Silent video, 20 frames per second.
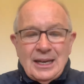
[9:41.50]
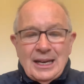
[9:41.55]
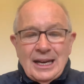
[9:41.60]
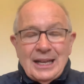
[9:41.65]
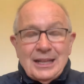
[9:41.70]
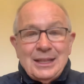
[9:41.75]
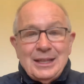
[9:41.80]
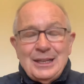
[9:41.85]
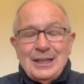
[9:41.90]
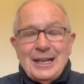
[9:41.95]

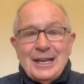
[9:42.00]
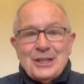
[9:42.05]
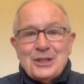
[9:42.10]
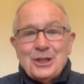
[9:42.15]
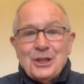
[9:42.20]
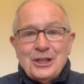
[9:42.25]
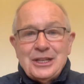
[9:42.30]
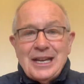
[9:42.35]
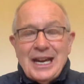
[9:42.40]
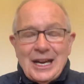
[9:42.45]
And then last
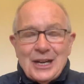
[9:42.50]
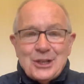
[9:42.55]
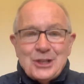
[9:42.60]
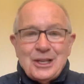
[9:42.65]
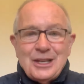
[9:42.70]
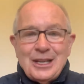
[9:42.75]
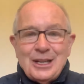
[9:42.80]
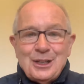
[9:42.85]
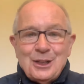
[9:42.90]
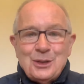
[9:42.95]
night,
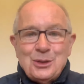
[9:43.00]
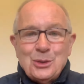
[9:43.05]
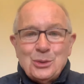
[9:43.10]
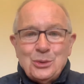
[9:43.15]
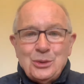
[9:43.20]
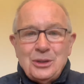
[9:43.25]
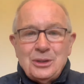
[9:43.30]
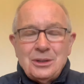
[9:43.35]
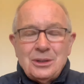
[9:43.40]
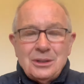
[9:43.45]
Arsenal had a
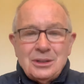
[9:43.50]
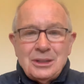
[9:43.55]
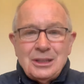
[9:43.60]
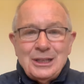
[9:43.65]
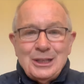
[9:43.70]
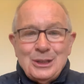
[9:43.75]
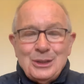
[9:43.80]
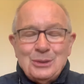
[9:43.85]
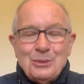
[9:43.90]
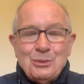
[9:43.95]

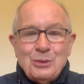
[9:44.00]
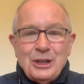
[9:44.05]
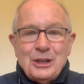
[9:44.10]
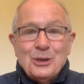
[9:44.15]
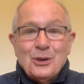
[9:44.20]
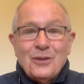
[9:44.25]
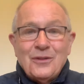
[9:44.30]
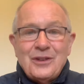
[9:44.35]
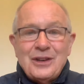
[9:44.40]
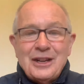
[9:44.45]
2-0 win
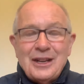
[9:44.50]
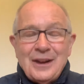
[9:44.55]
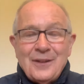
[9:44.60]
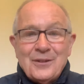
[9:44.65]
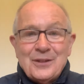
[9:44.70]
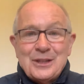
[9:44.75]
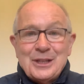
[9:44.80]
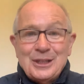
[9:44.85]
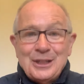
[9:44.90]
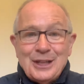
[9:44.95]
over
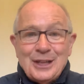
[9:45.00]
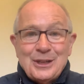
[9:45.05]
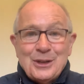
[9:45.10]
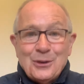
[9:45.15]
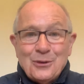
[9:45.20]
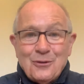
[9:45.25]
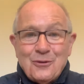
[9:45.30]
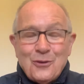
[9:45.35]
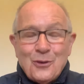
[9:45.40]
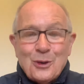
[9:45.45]
Everton. They're
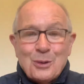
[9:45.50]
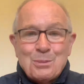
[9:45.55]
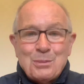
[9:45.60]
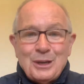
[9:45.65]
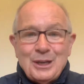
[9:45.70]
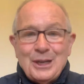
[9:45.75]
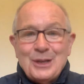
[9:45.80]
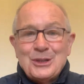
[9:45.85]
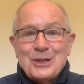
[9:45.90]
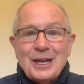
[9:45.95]
now 4th
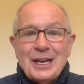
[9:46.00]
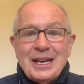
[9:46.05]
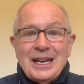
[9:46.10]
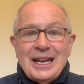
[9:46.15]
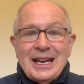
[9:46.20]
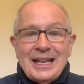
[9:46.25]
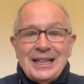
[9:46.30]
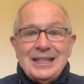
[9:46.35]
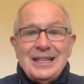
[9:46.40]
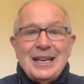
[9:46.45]
place,
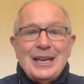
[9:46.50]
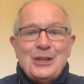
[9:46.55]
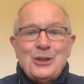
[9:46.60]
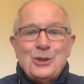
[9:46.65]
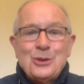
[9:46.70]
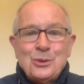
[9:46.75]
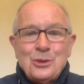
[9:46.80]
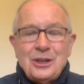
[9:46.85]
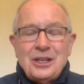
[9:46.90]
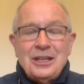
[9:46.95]
and that
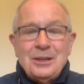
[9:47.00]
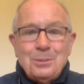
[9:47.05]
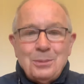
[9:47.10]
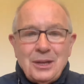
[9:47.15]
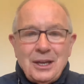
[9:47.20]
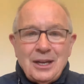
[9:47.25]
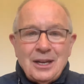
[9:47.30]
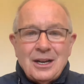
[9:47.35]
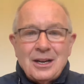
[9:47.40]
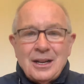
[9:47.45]
should keep
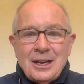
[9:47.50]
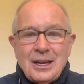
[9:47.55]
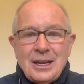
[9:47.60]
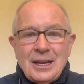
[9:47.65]
their